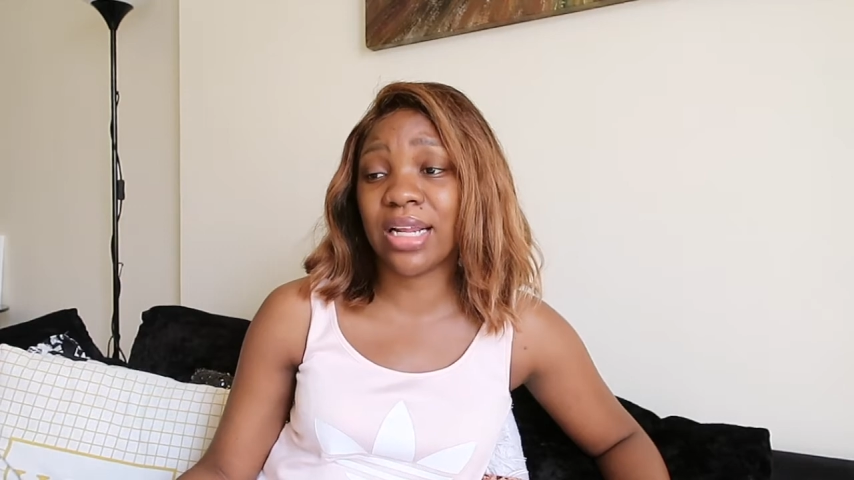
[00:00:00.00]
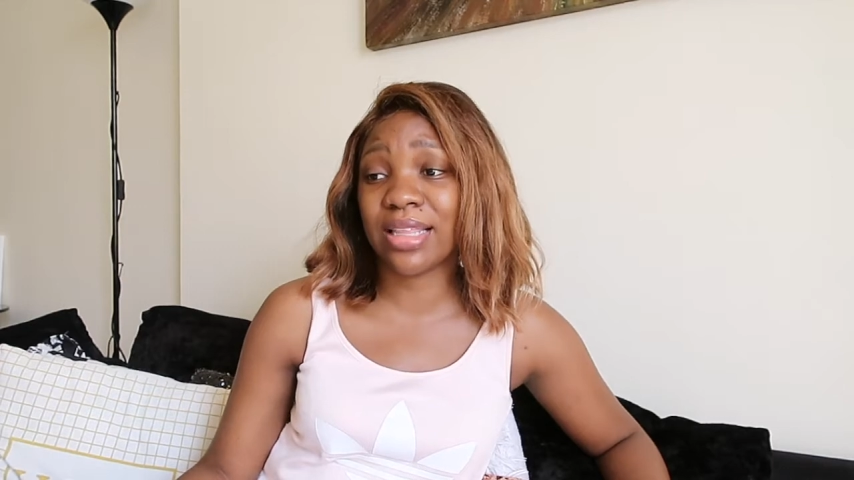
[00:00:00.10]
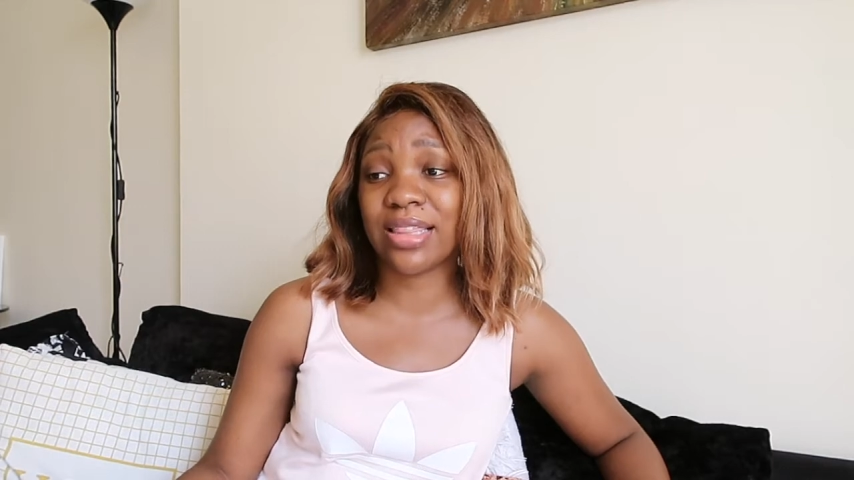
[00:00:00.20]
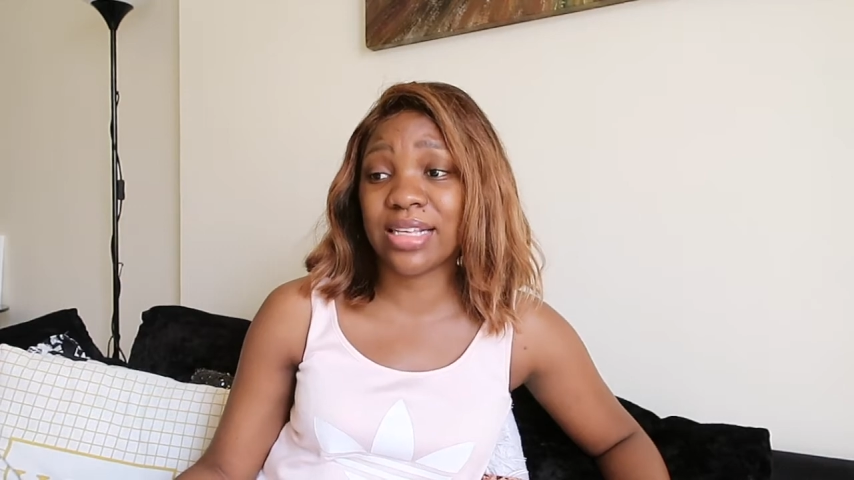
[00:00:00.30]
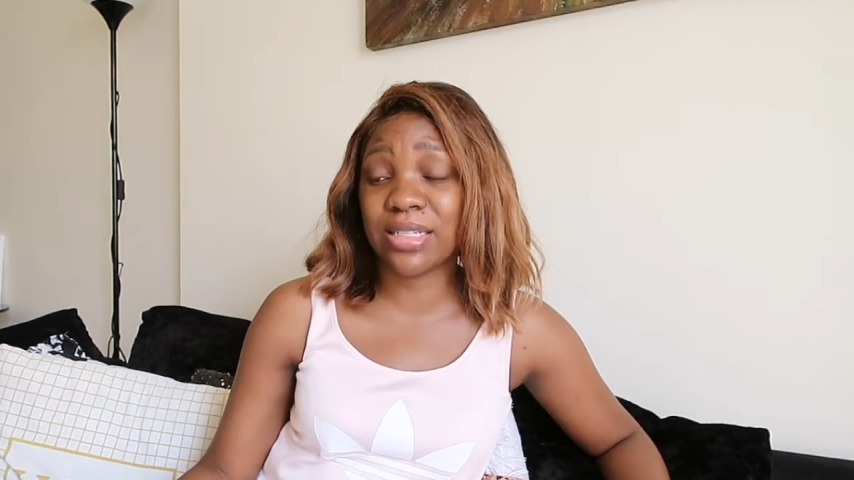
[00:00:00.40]
like
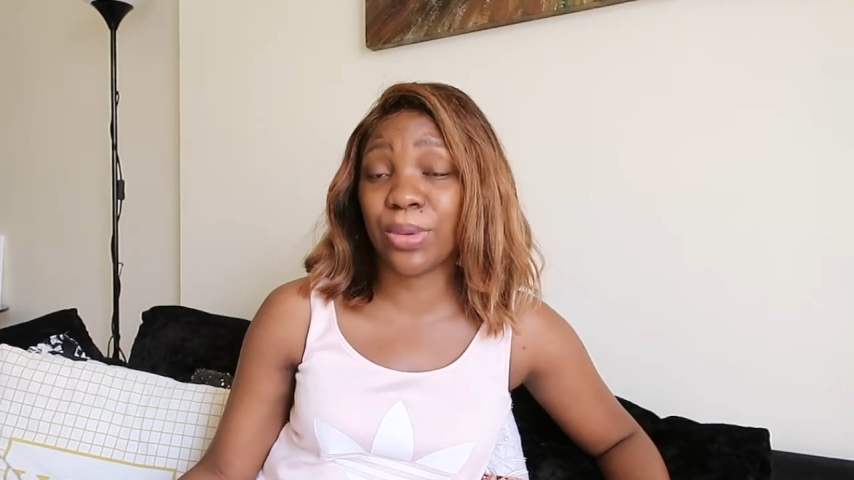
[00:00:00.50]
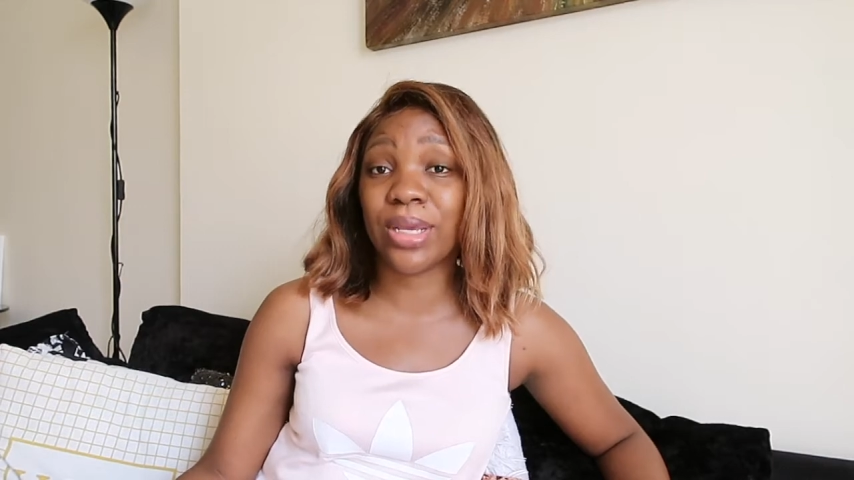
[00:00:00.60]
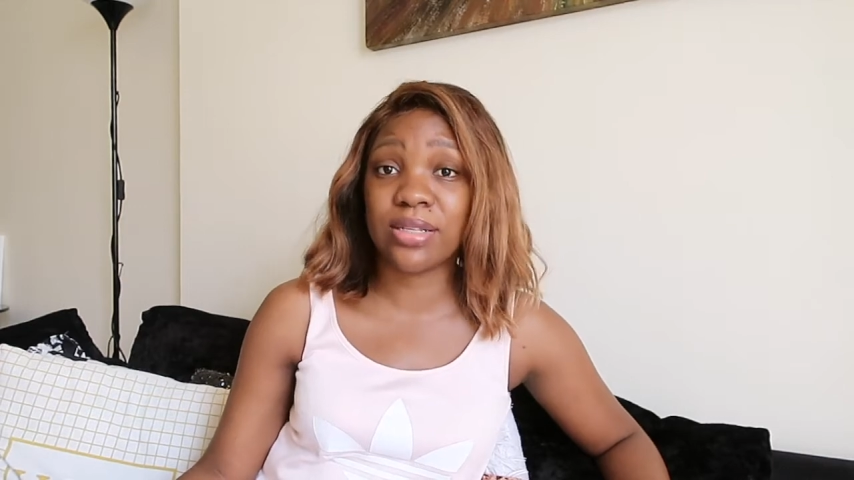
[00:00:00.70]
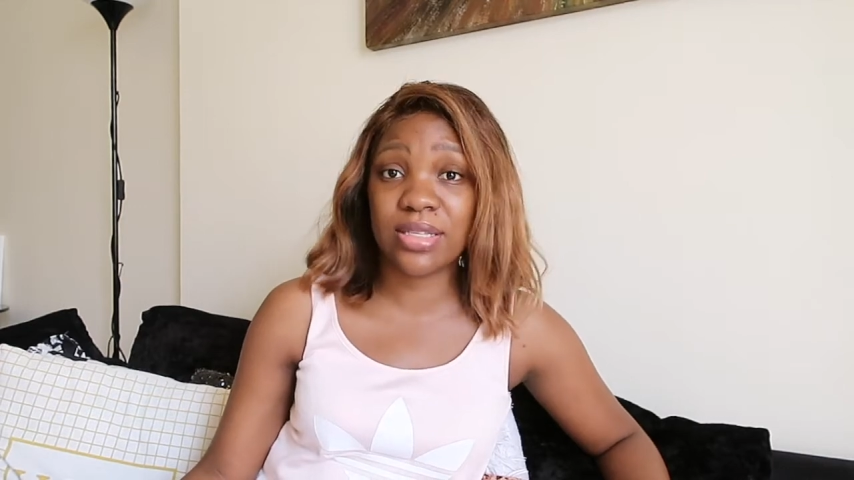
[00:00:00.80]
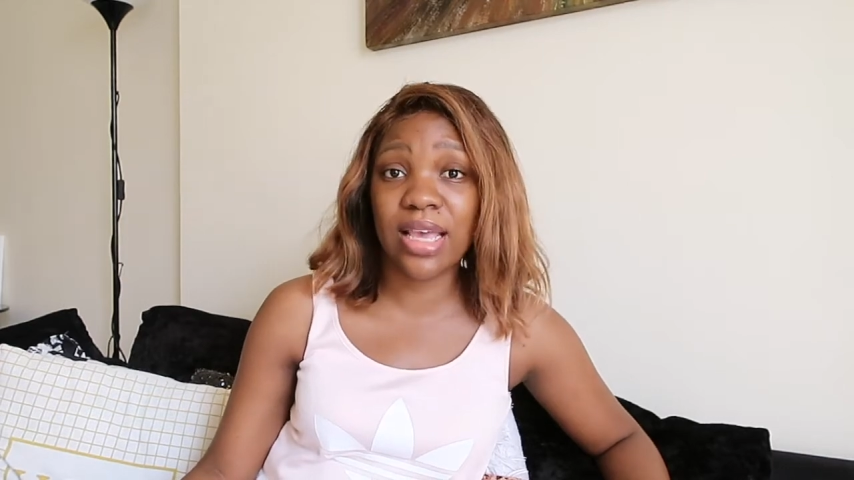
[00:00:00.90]
the things that we
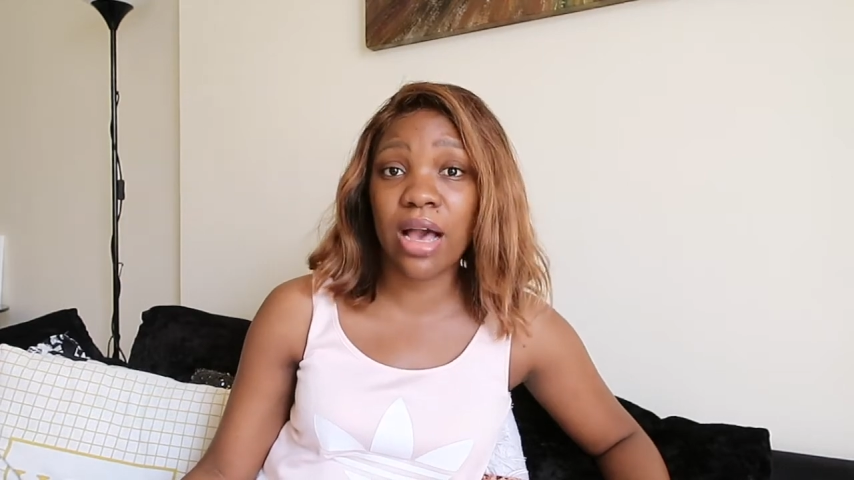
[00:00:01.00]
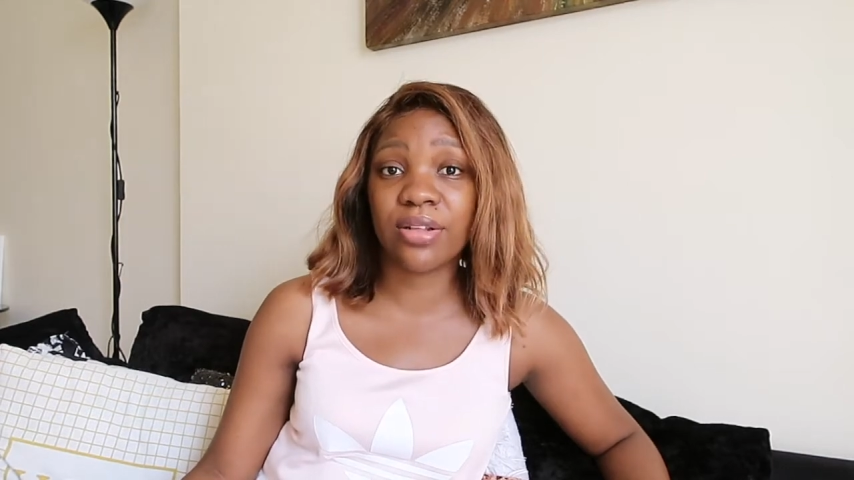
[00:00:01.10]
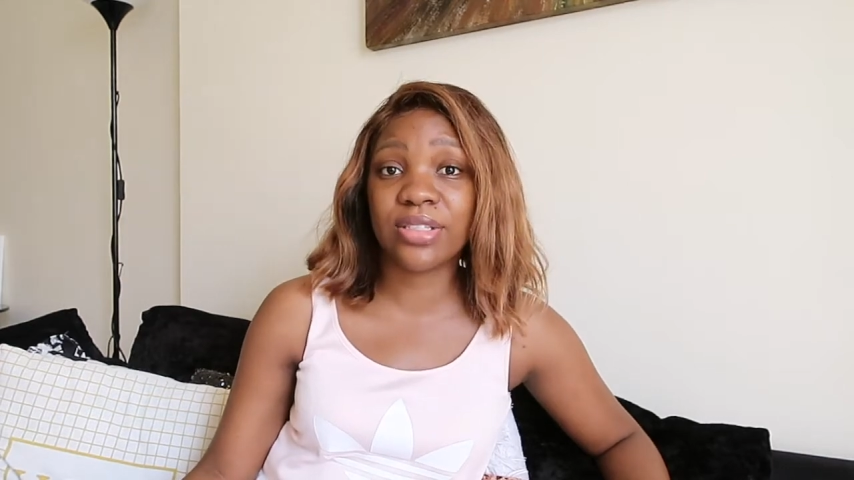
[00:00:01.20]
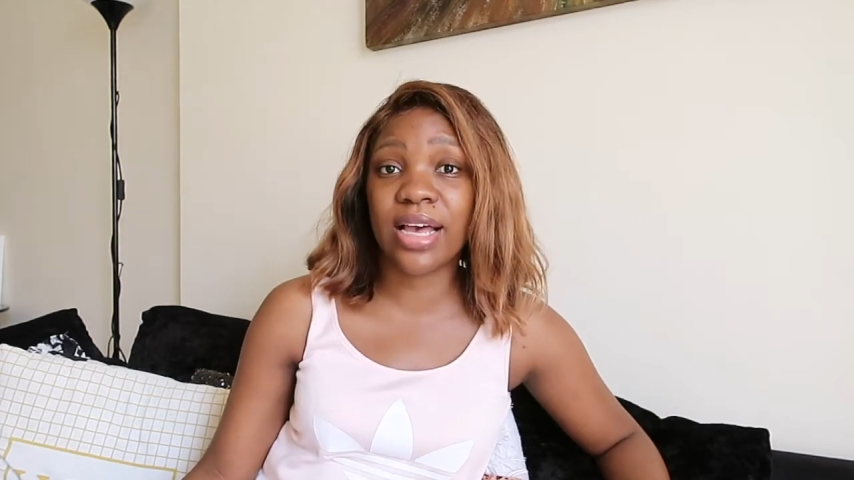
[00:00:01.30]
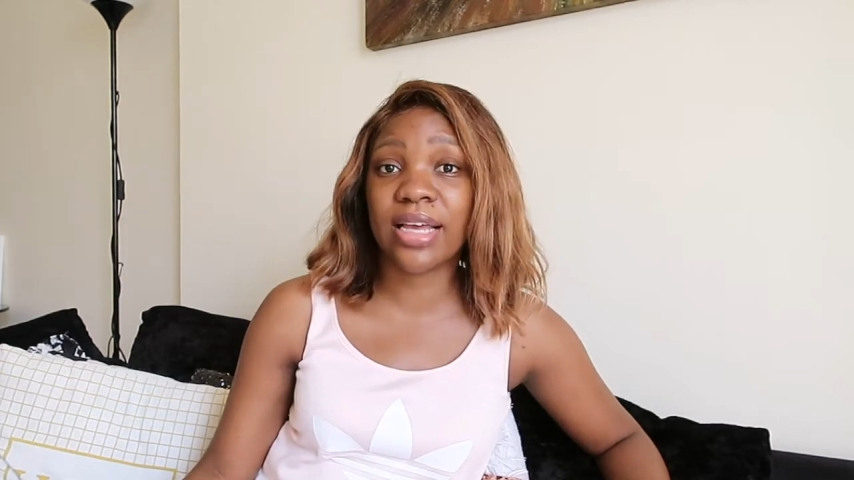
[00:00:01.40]
can see
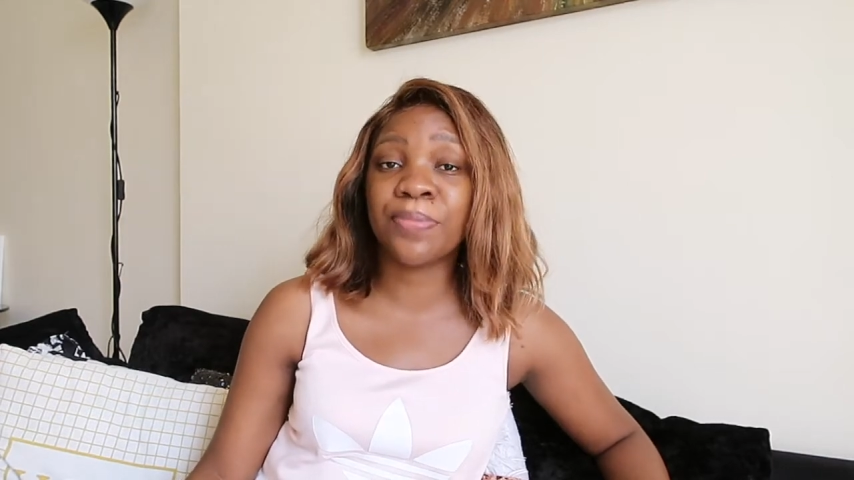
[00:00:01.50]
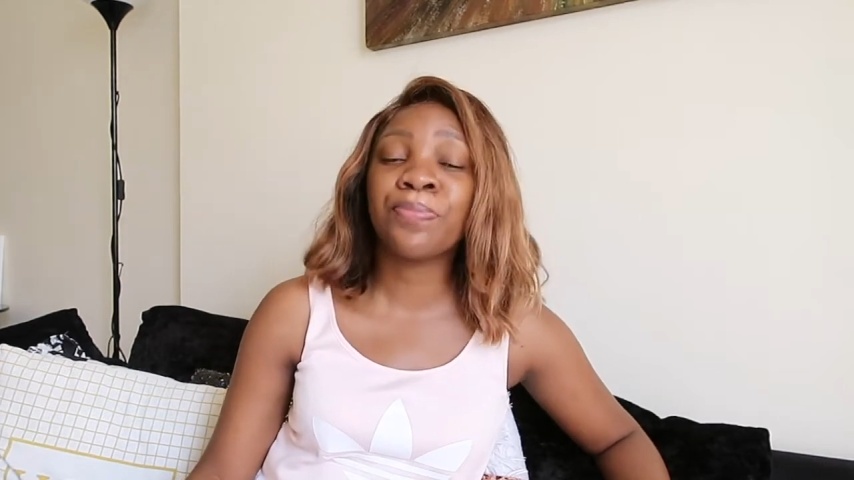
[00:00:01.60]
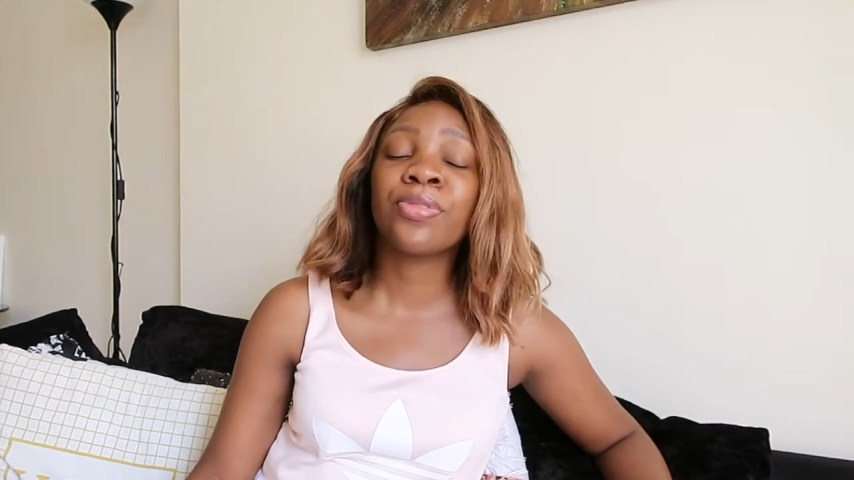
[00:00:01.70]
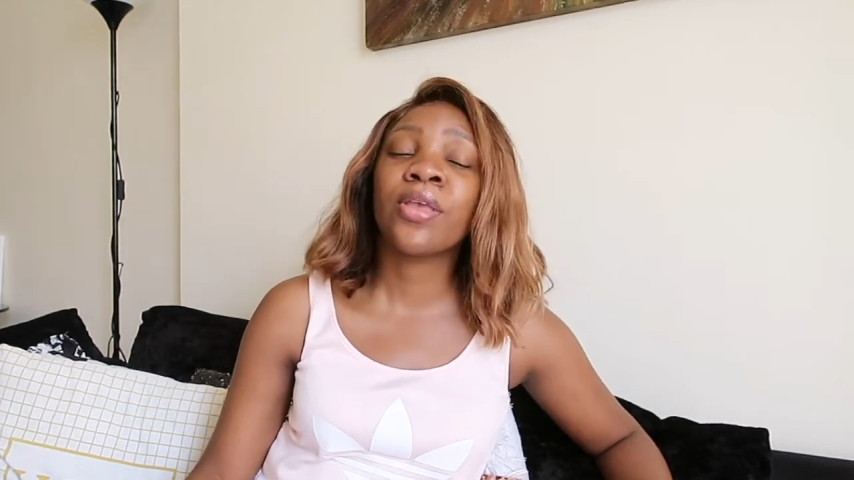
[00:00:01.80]
outside.